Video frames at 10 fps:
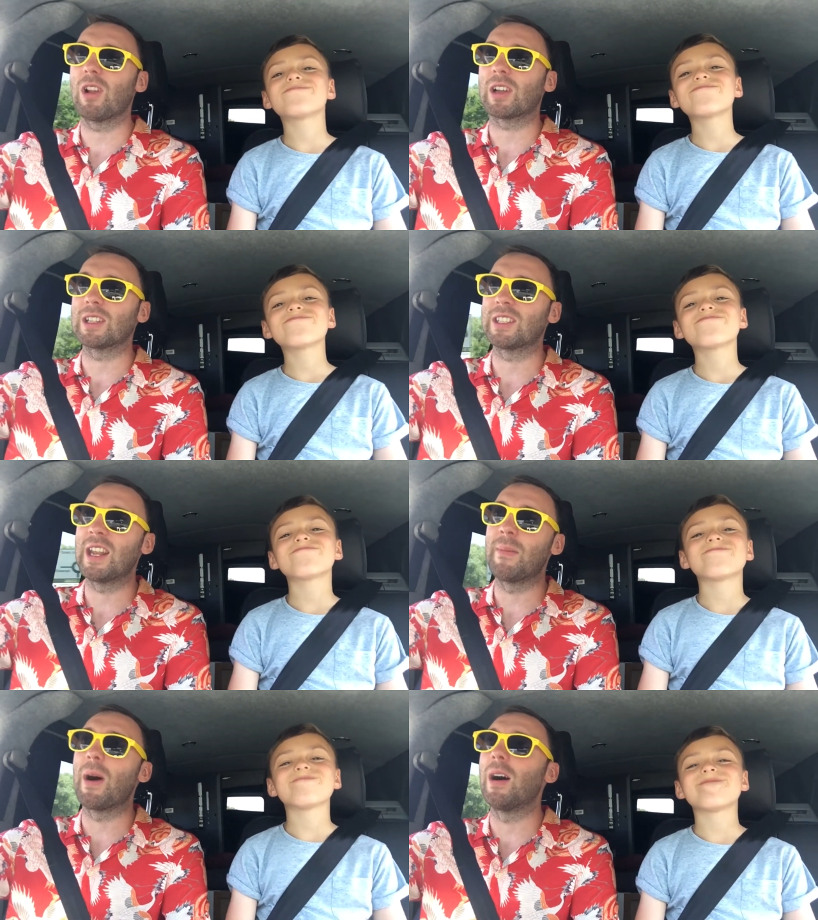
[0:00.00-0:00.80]
Speaker 1: like a
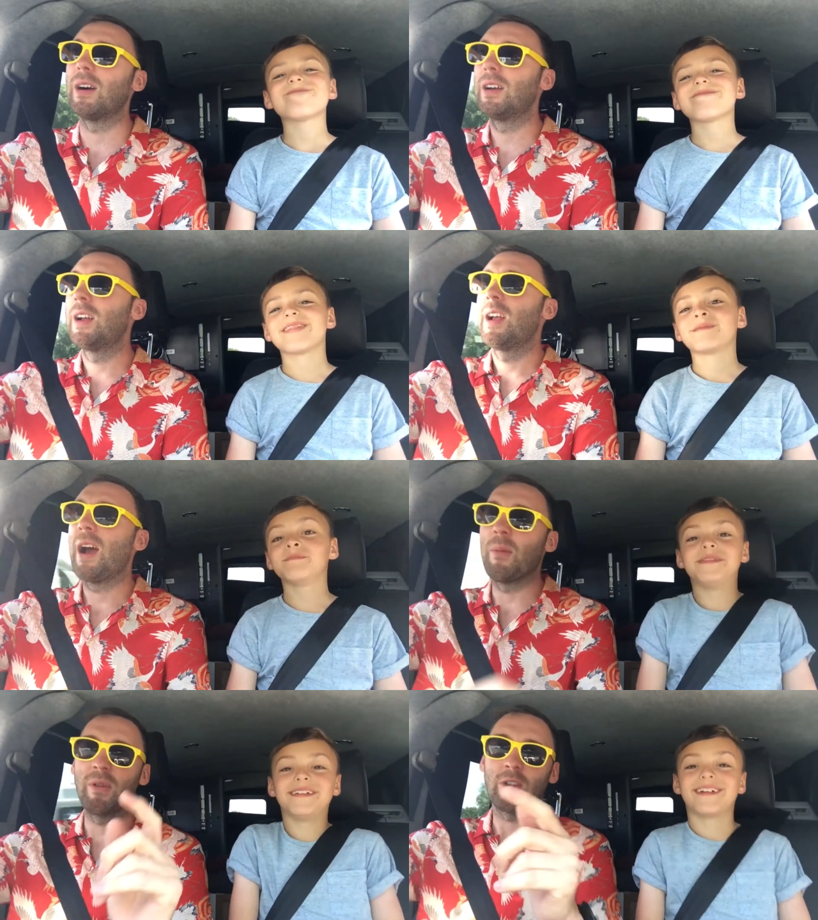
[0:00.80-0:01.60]
cinema.
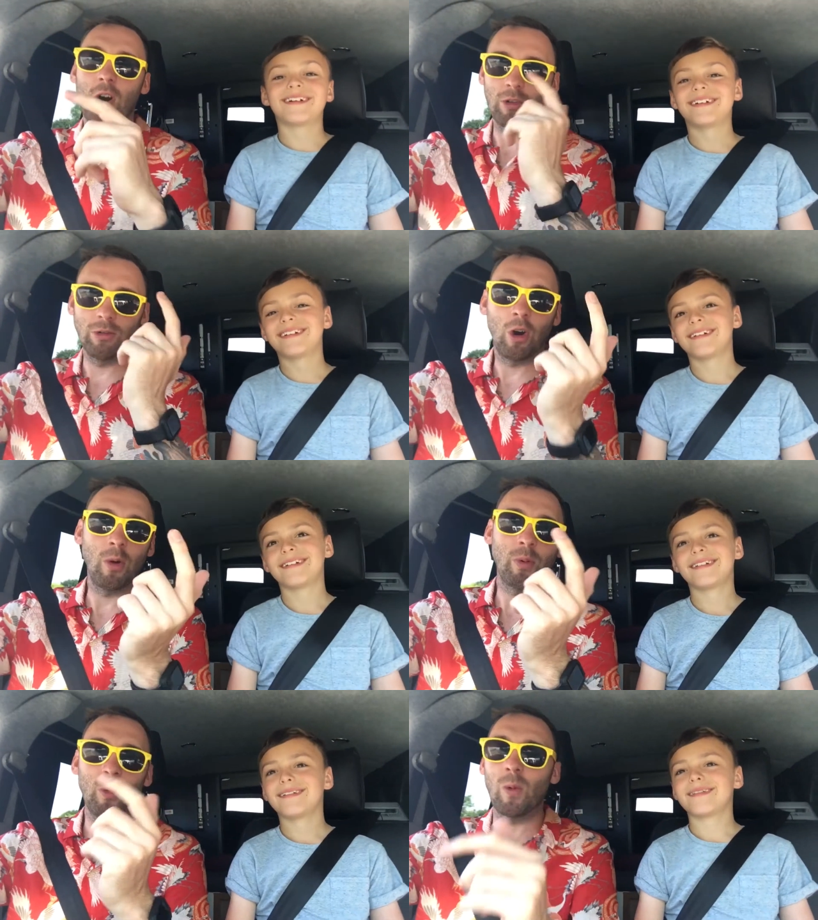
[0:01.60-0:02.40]
And we've got
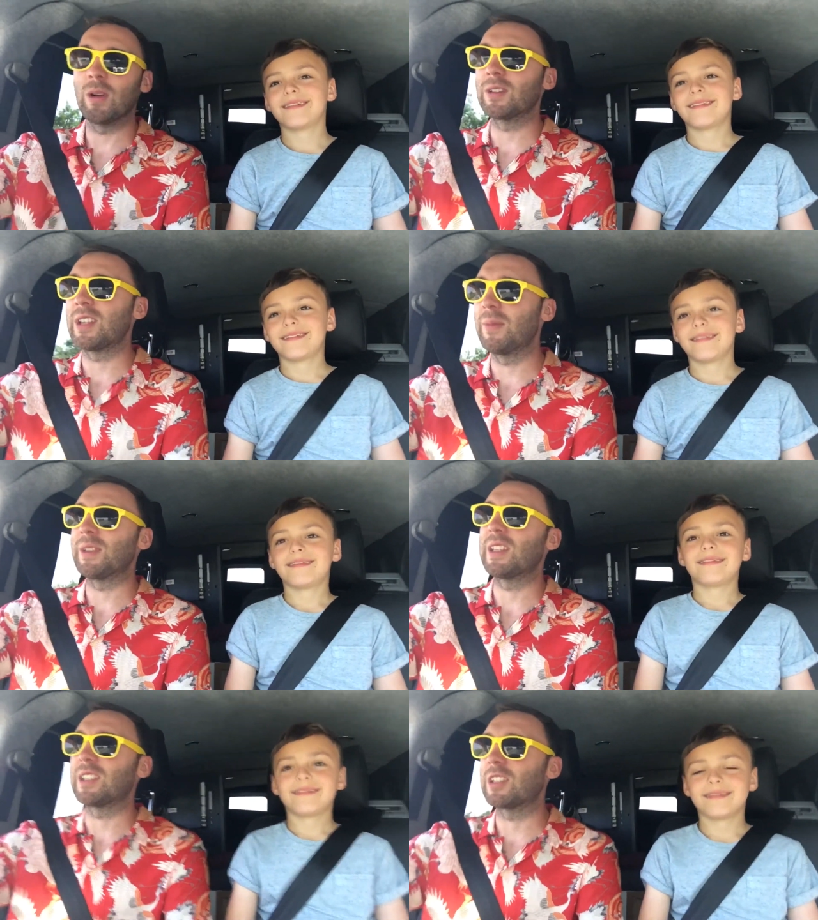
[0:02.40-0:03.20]
9.1
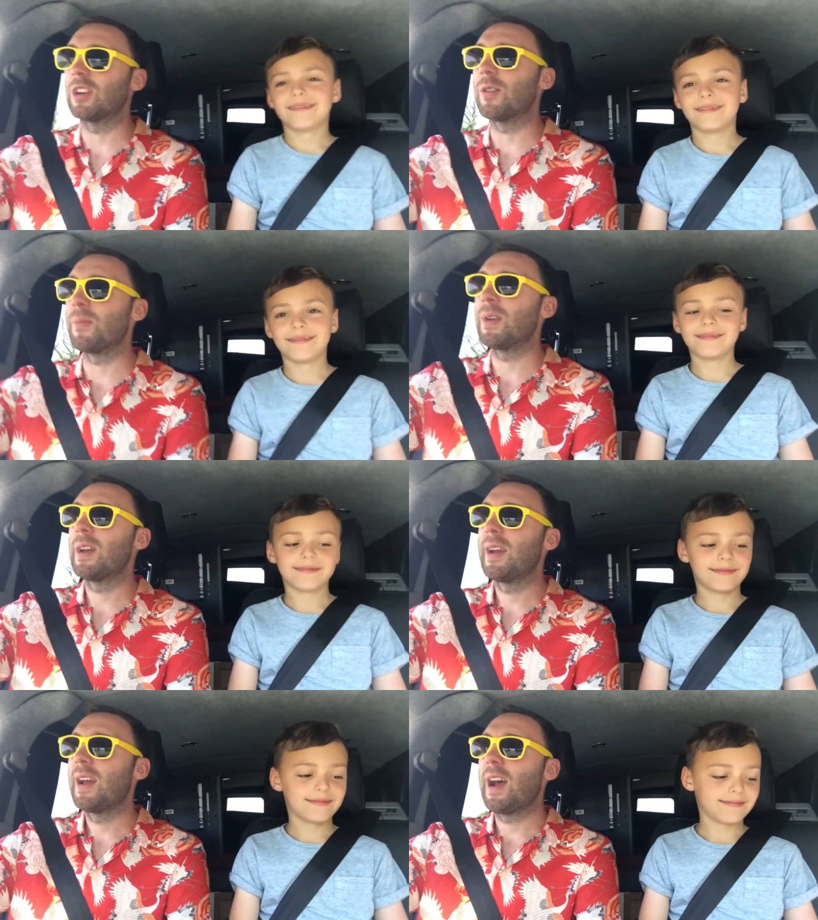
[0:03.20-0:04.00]
cinema system,
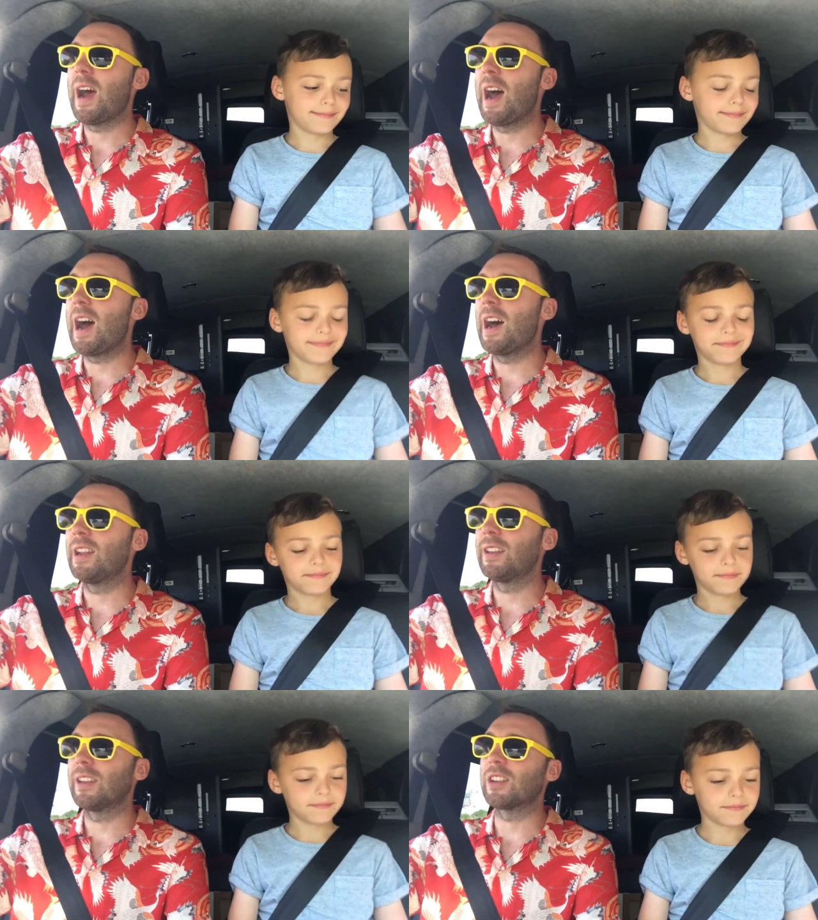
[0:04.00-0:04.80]

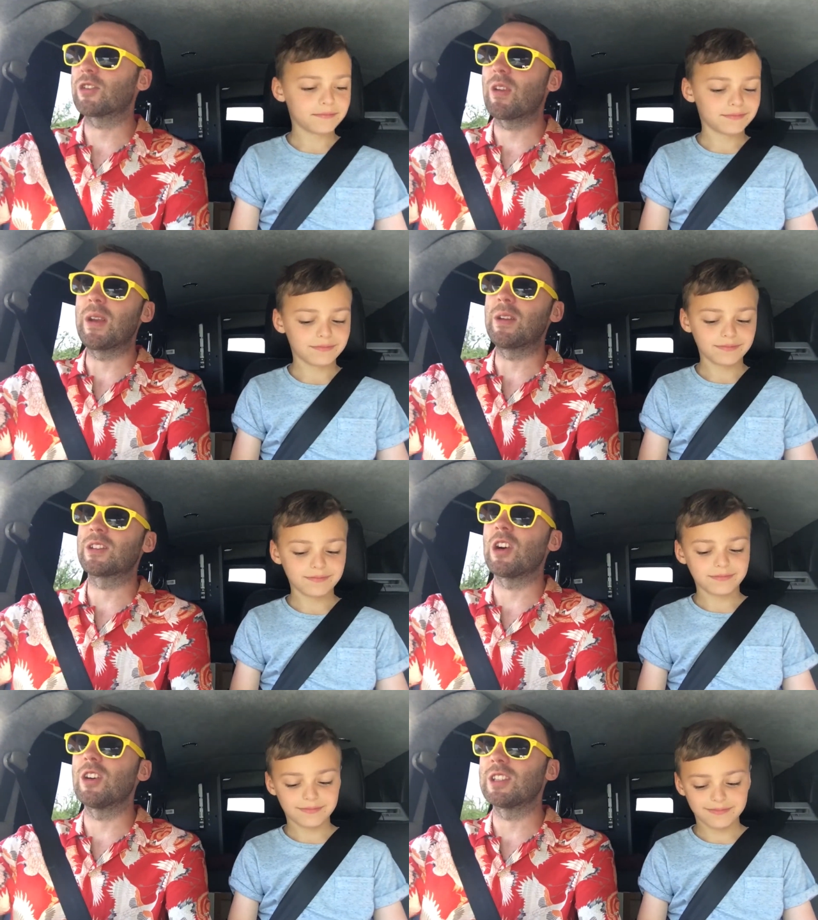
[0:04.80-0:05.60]
and the screen
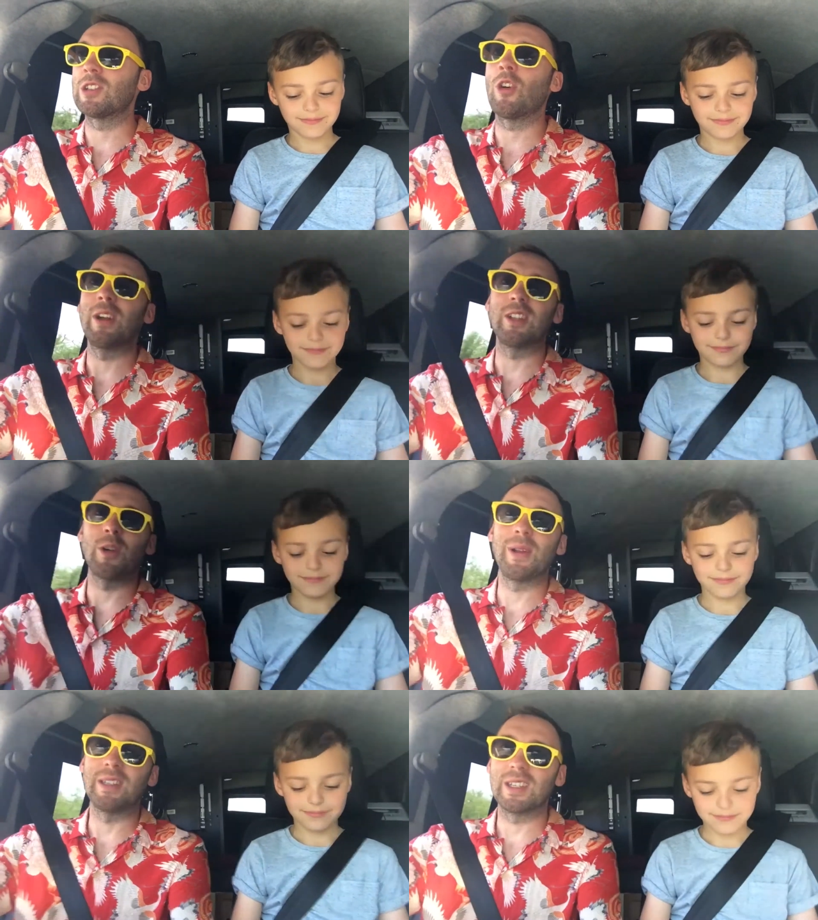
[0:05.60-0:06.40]
size is
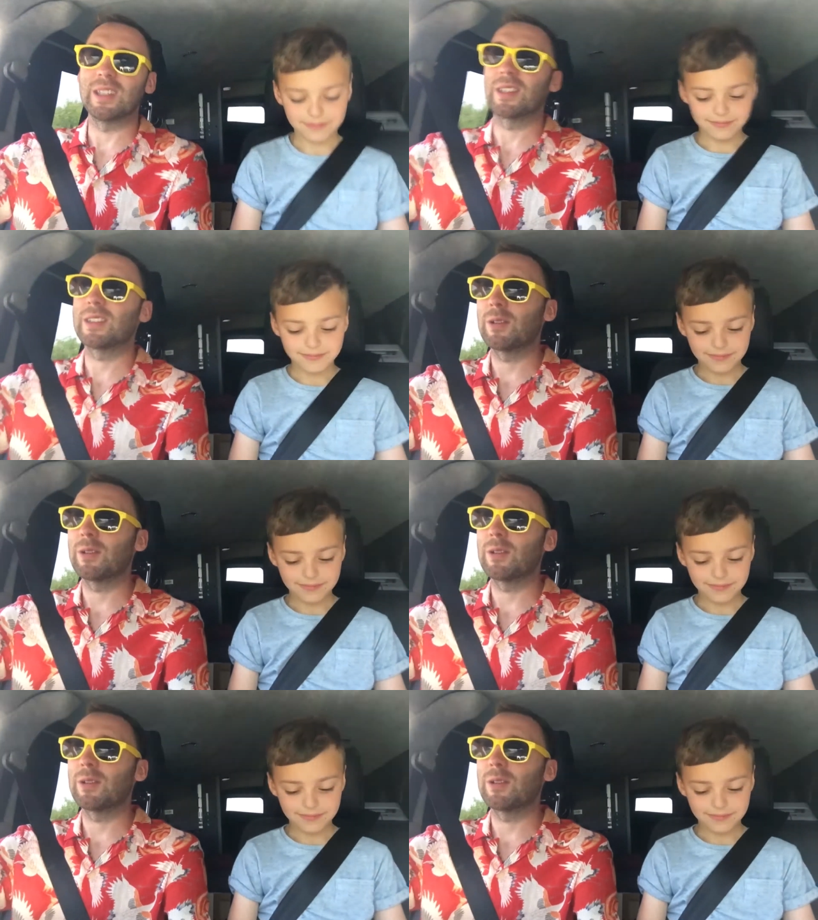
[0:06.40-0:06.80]
92 inches,